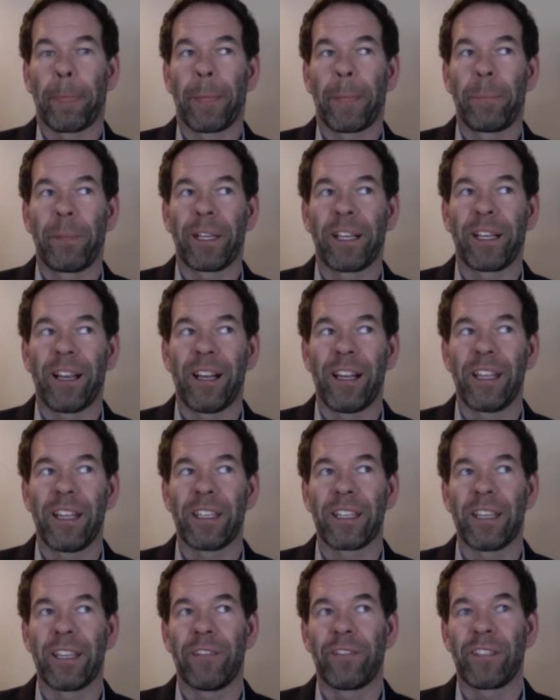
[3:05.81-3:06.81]

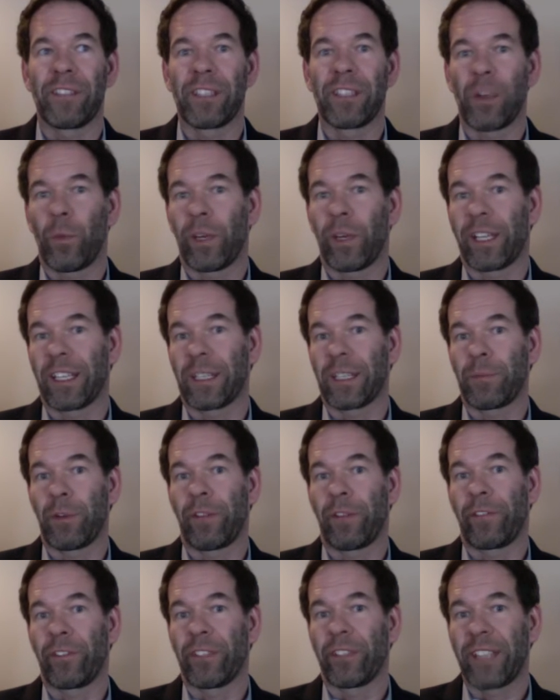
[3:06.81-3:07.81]
Because if someone gets
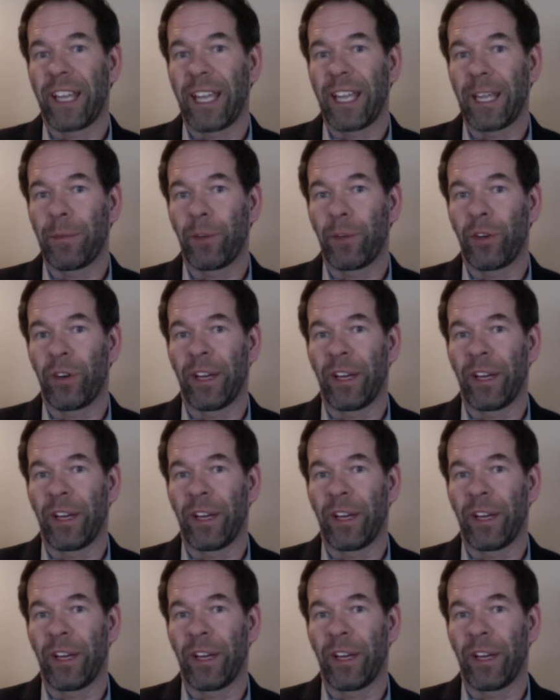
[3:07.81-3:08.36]
off your table